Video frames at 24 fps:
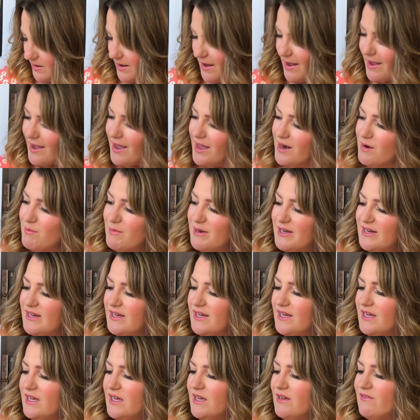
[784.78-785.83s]
Adam and
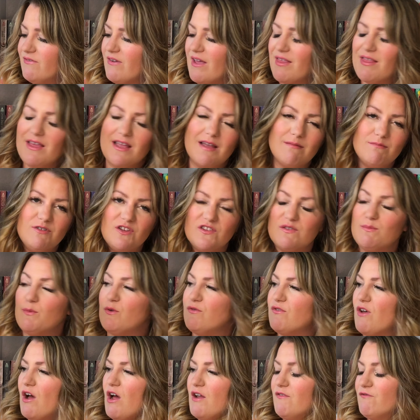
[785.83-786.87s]
Eve. I think I'm just
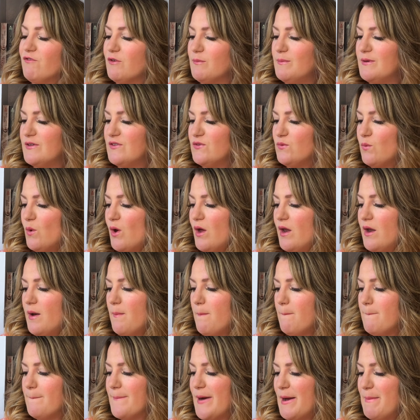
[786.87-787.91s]
moved on from this
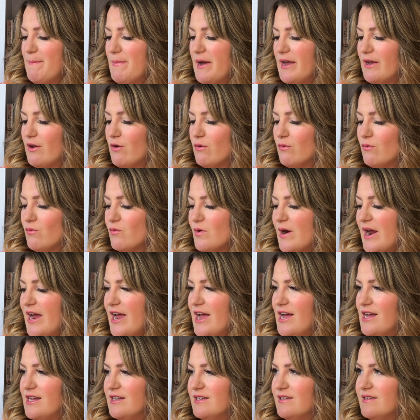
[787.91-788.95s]
one by Michael
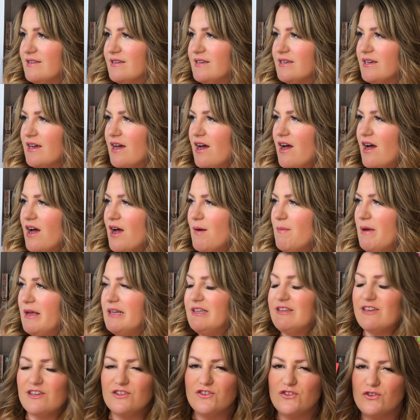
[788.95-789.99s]
Grant.
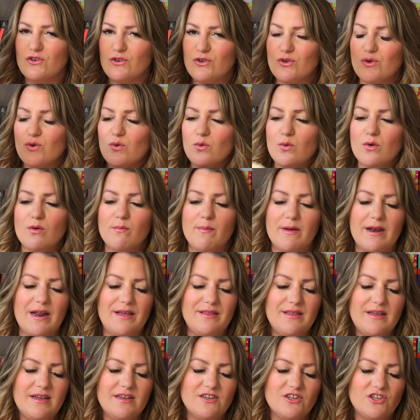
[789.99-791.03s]
It does look cool, but I
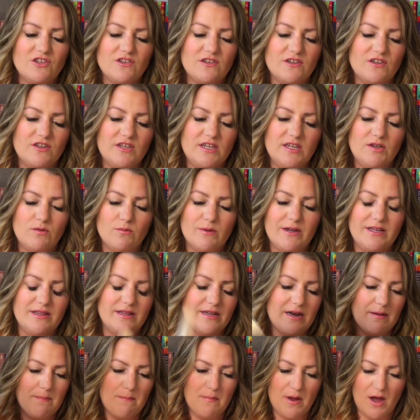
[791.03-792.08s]
think it's just a teen read
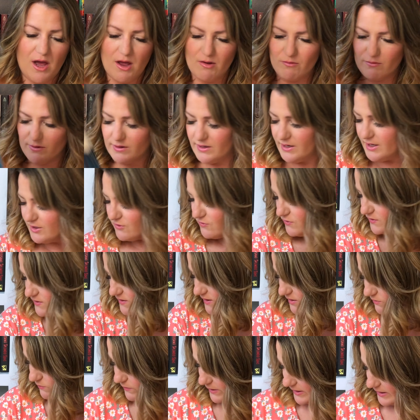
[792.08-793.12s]
that I'm not really
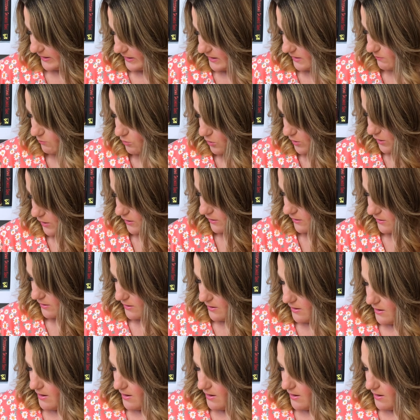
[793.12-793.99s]
interested in reading anymore.